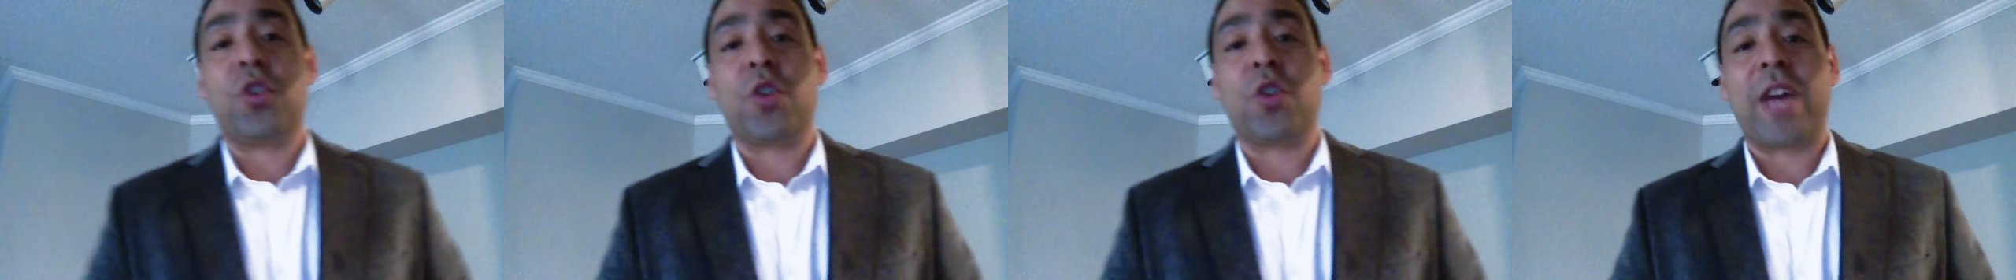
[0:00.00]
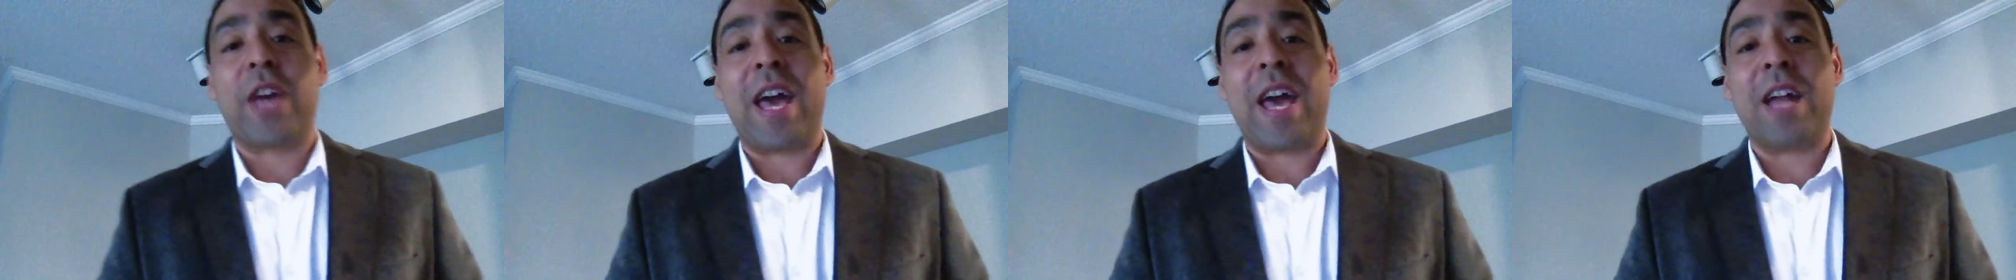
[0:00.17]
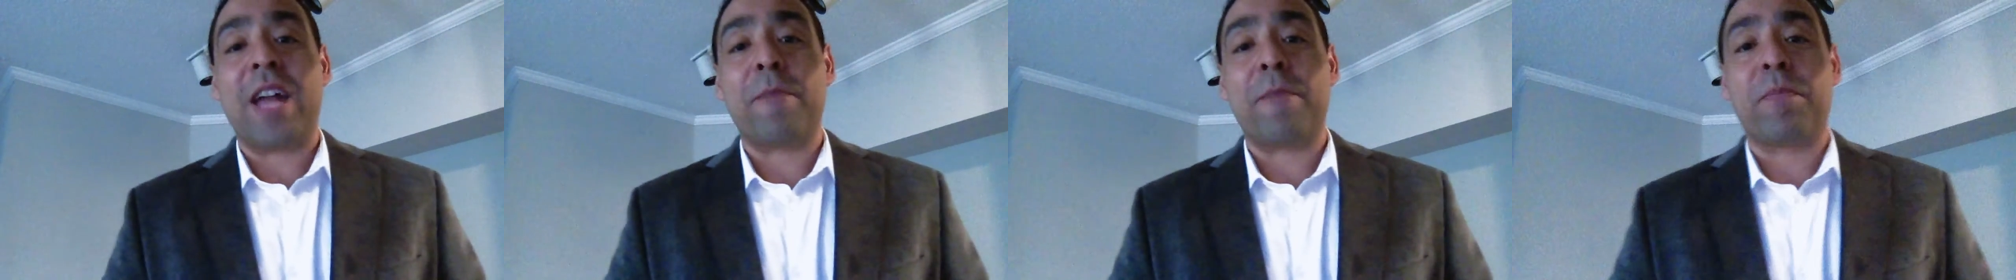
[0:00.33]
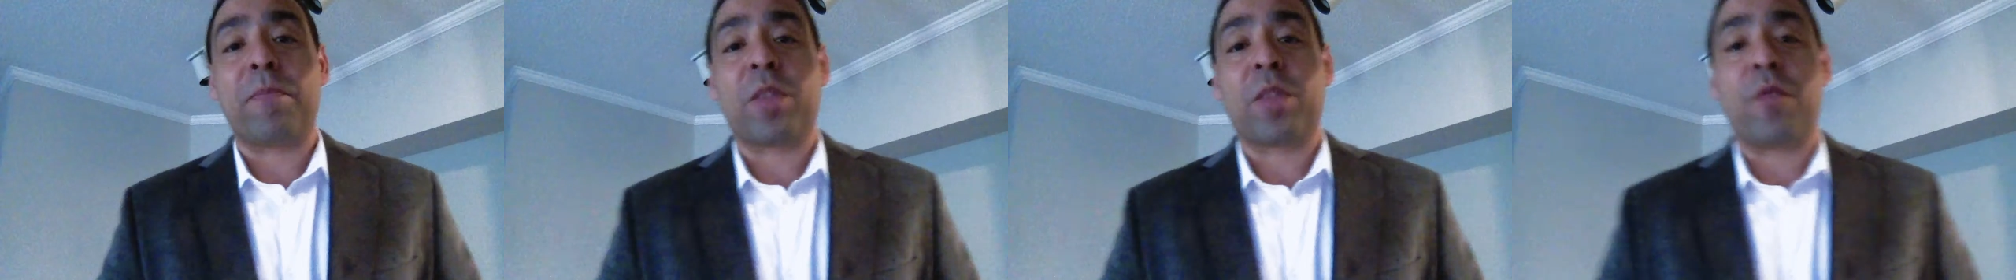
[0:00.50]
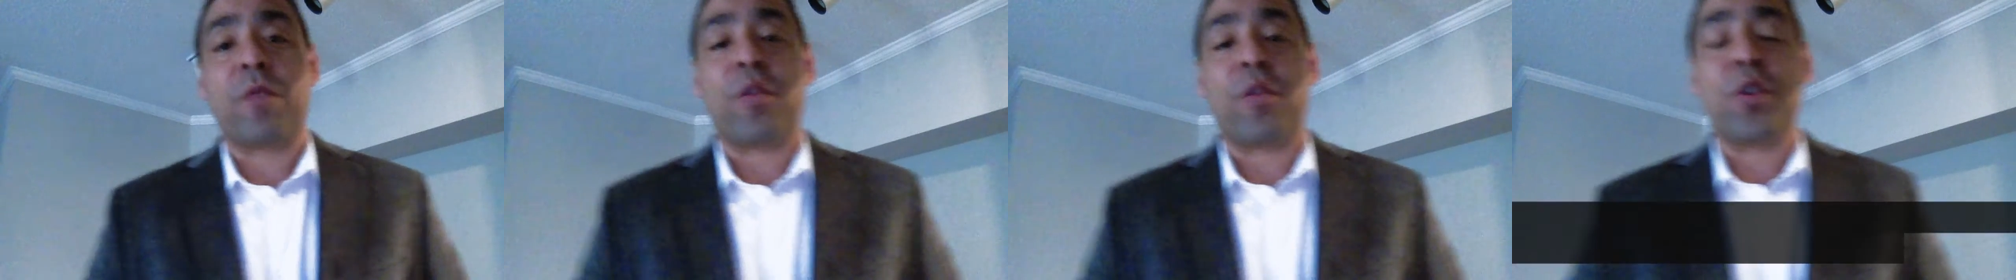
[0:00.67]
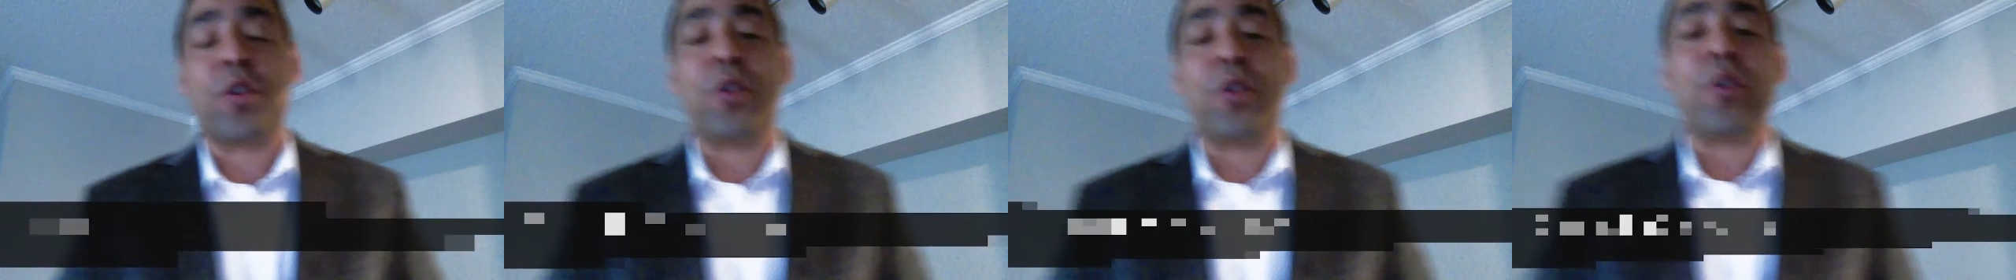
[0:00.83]
you get
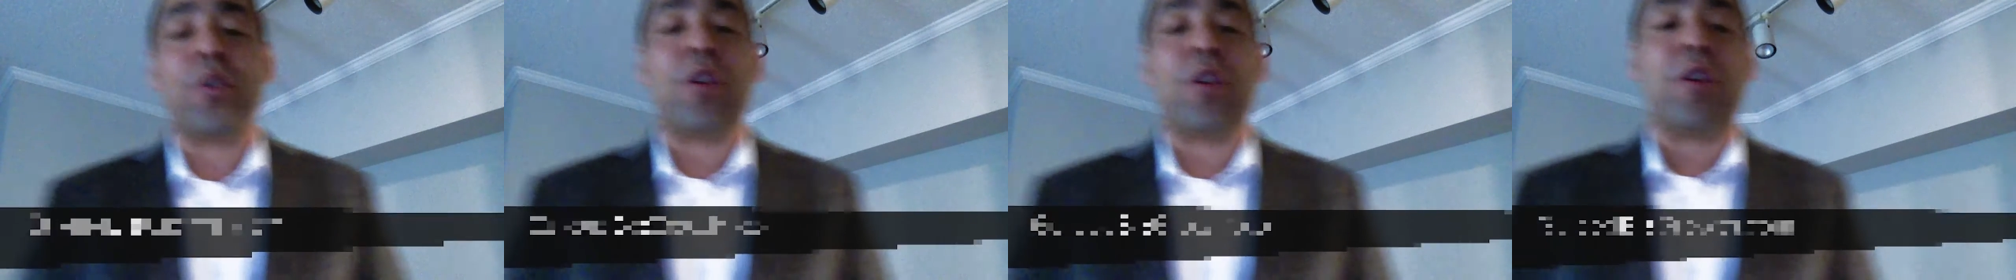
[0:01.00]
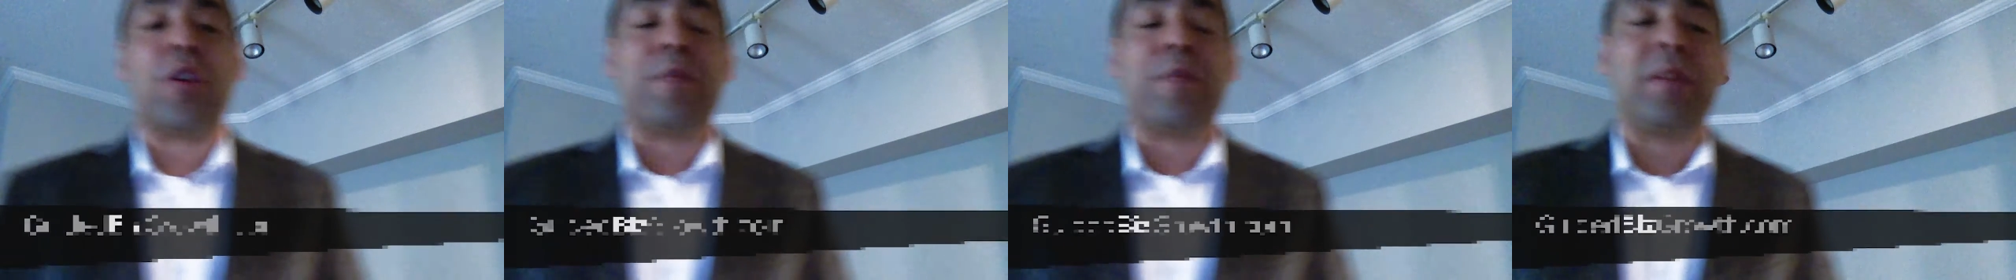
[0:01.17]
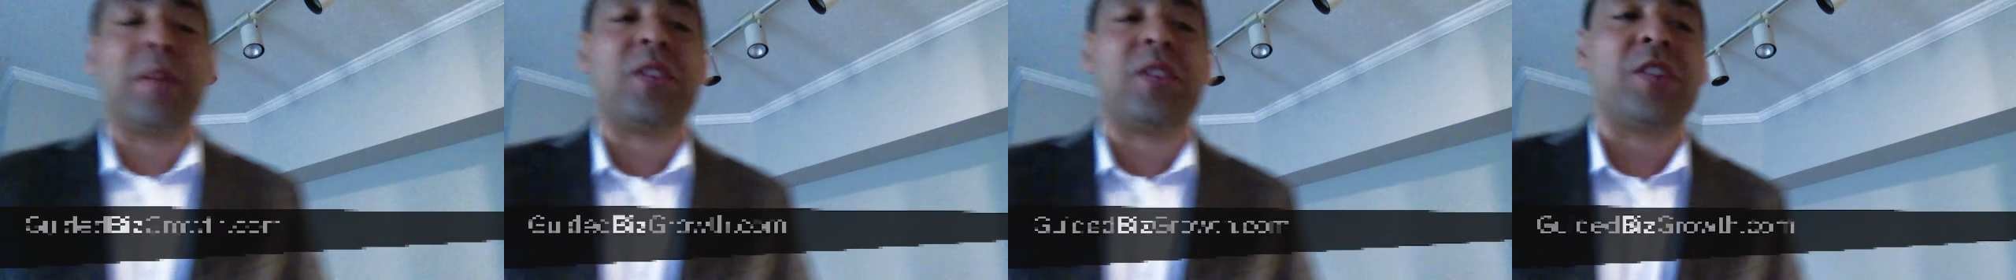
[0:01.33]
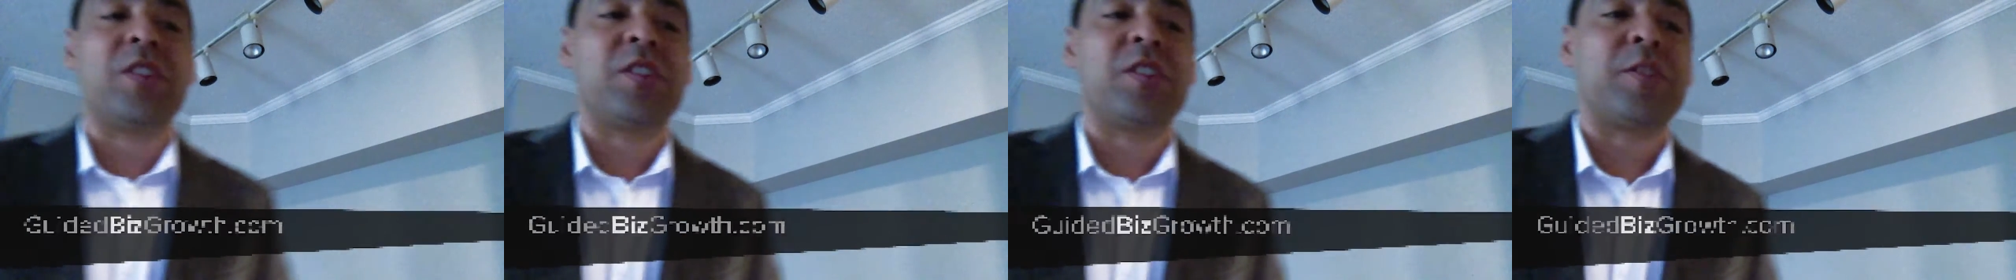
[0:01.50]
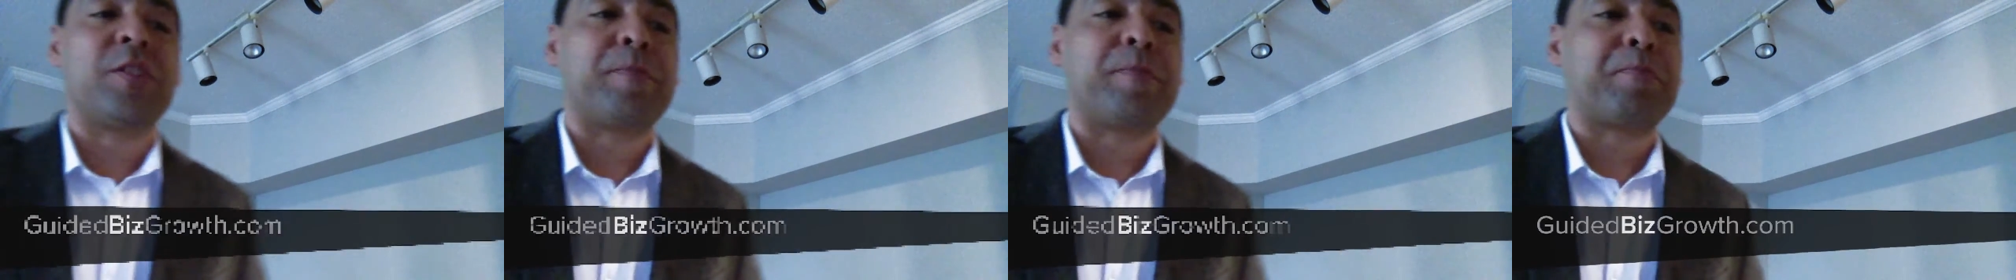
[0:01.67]
for your business.